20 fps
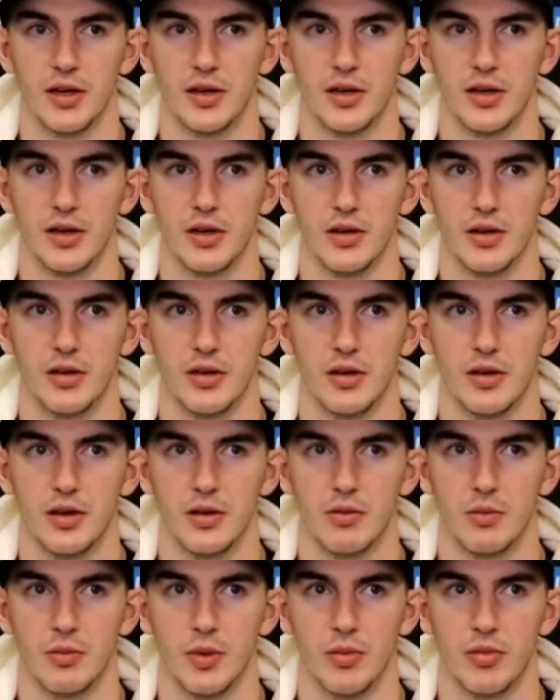
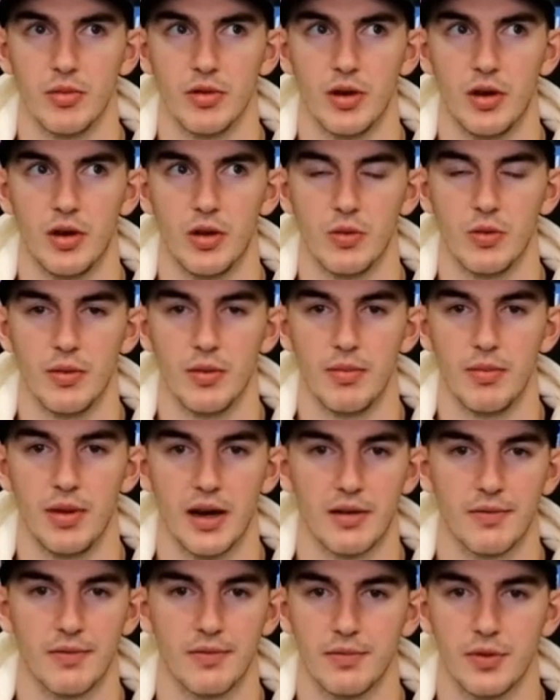and remembering all the way
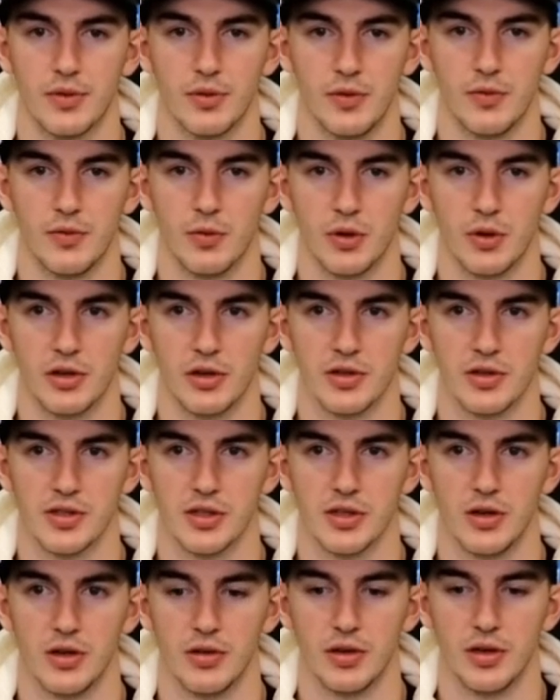back 3-4 years
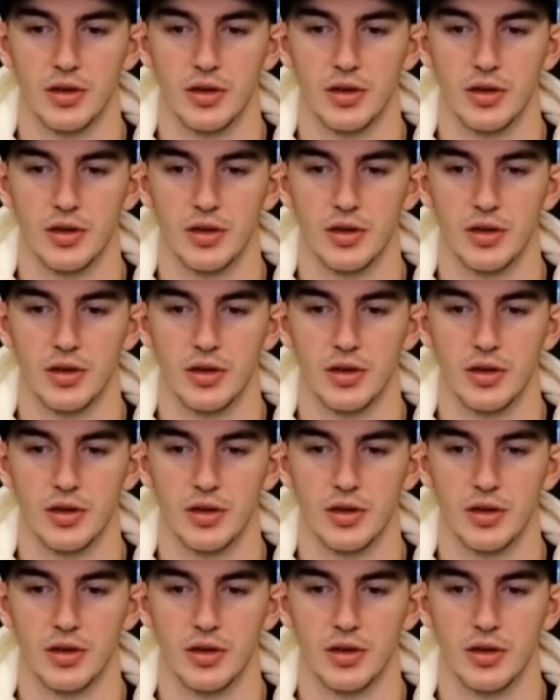ago.